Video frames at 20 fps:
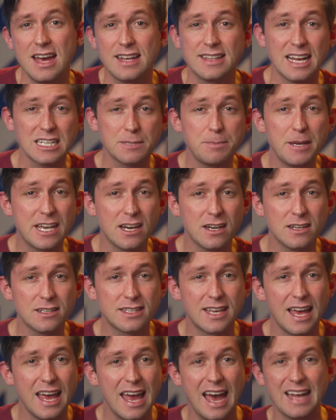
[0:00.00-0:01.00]
That's
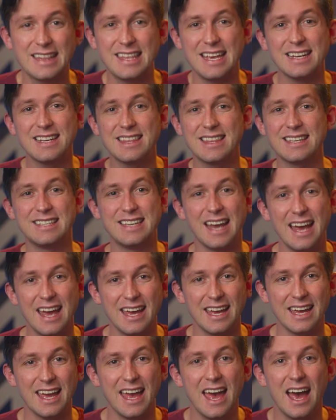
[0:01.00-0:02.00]
because, at the end of the
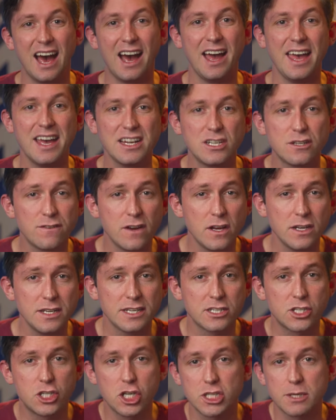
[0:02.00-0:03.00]
day, a hedge fund
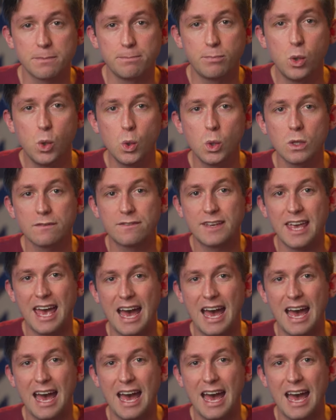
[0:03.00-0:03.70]
is just a pool of